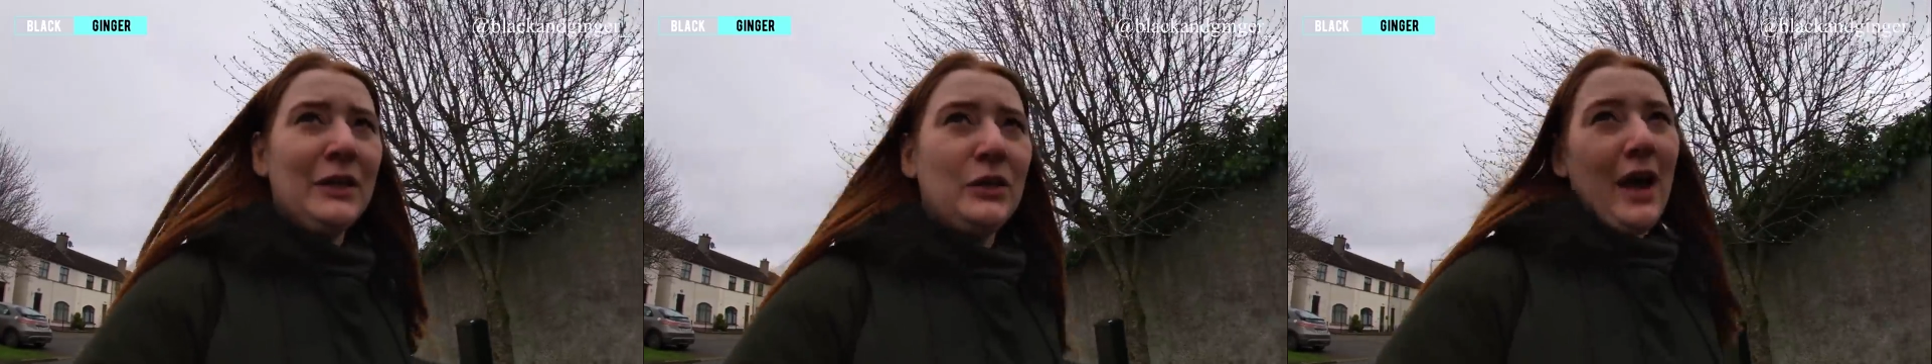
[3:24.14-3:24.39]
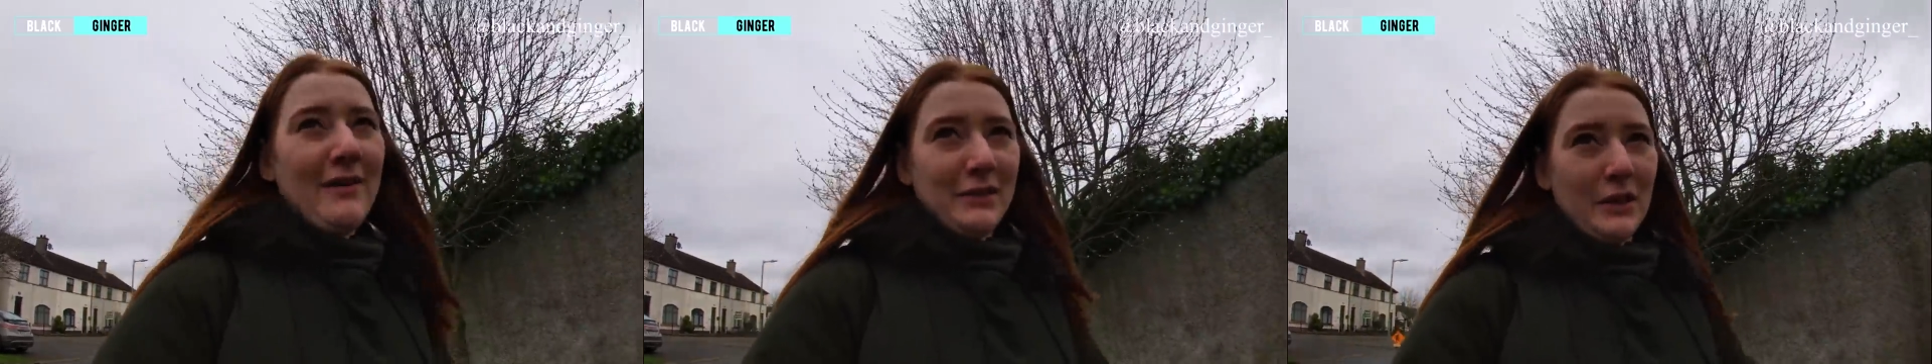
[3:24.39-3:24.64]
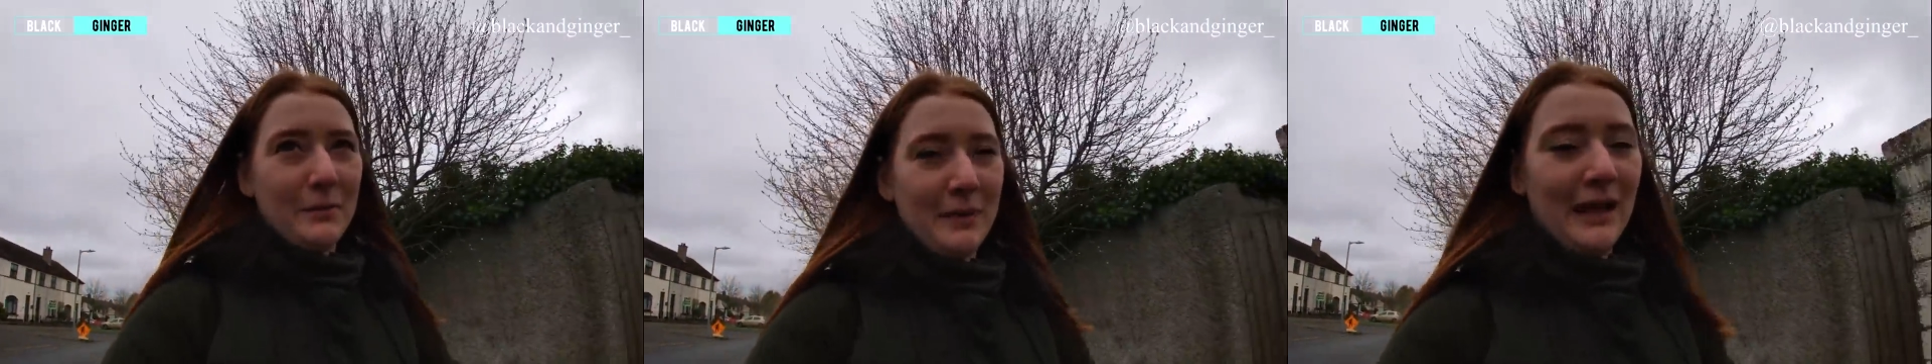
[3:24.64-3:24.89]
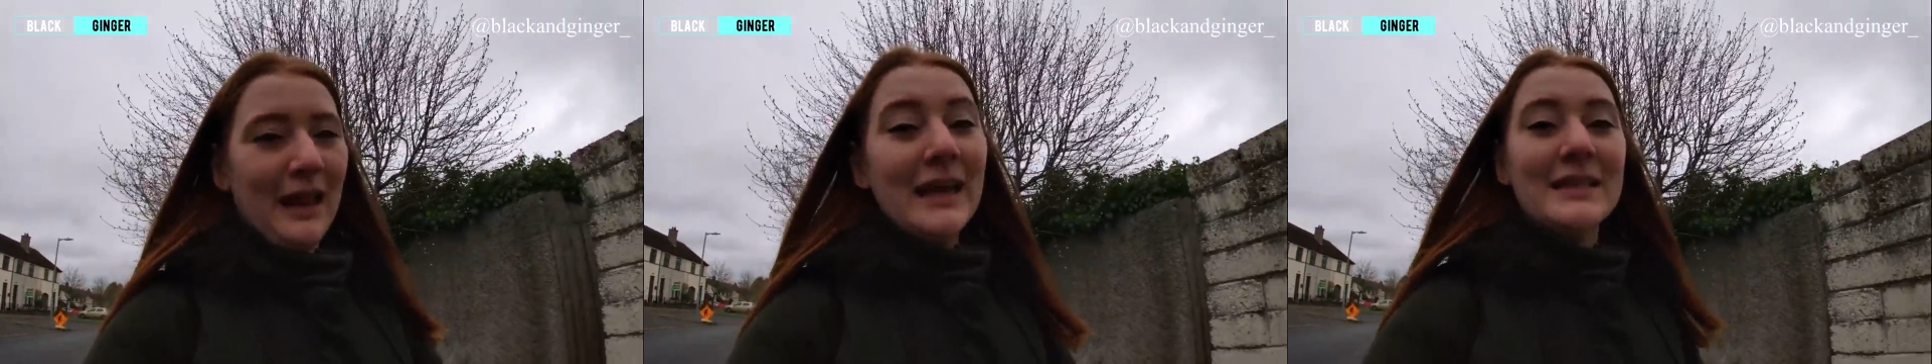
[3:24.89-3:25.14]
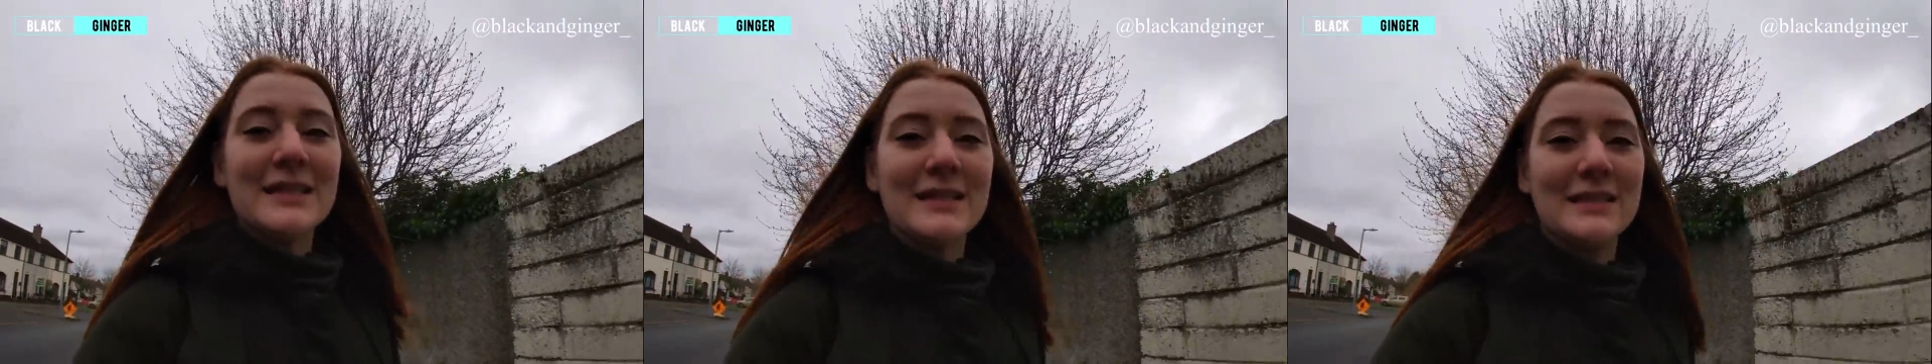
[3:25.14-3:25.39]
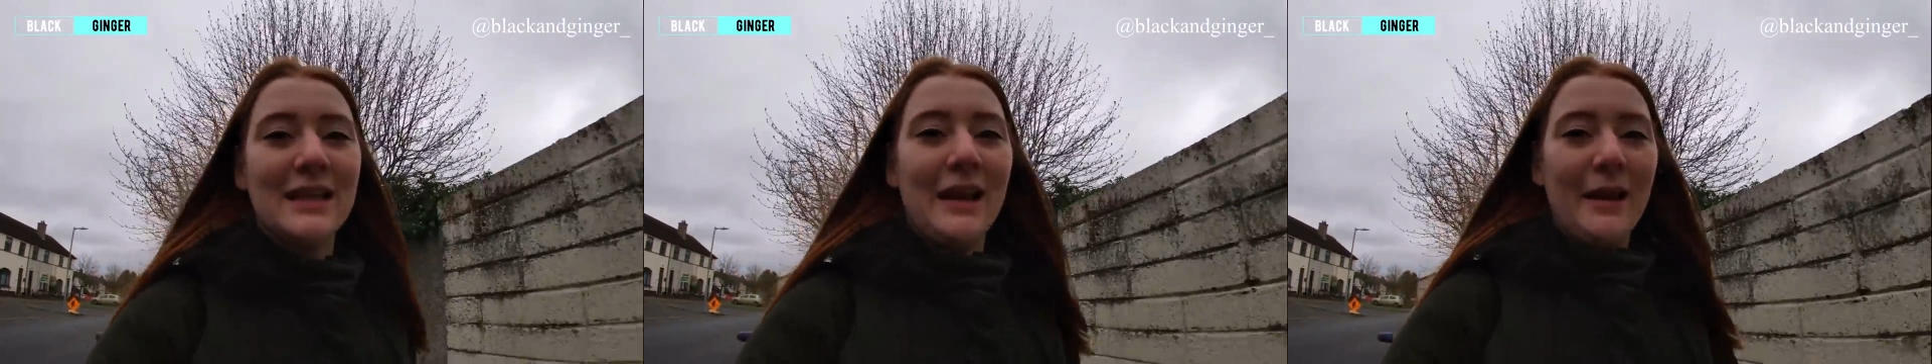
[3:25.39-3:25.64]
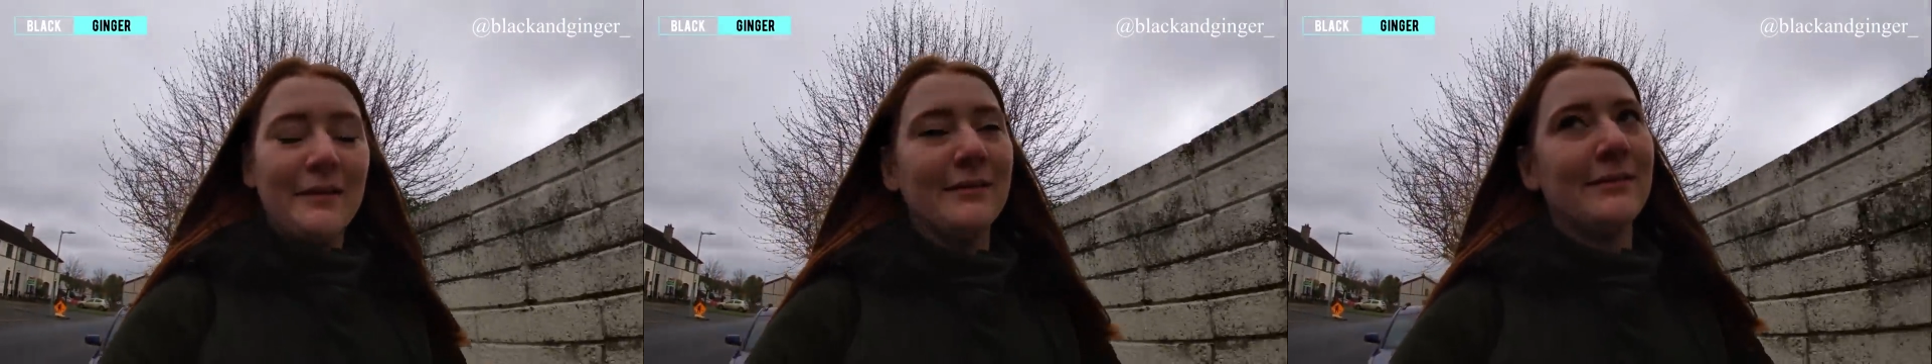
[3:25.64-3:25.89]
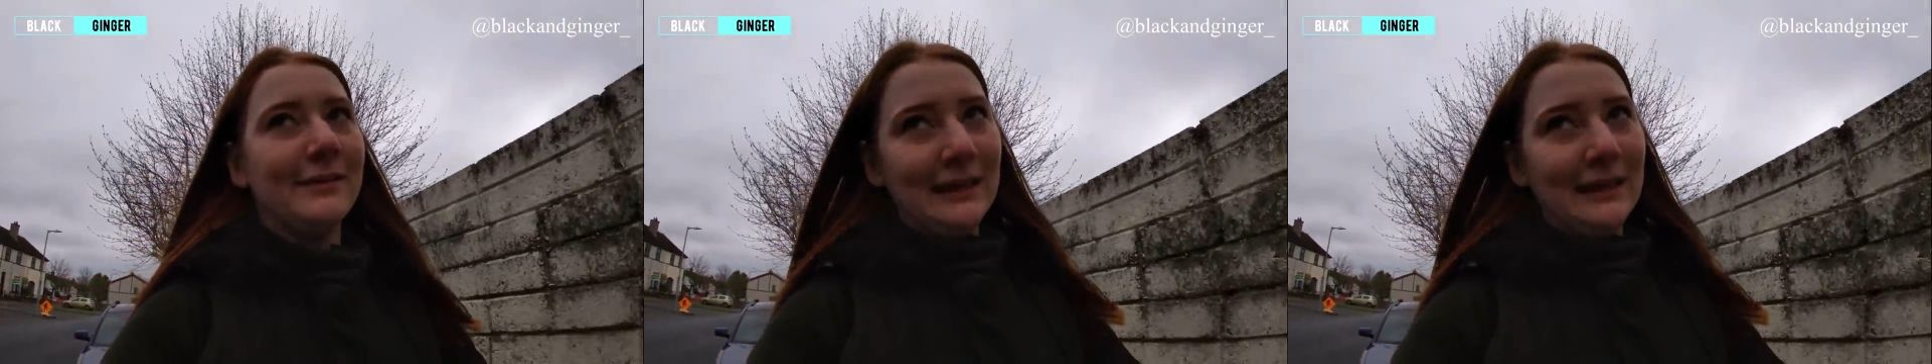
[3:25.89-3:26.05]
to have it on my license that I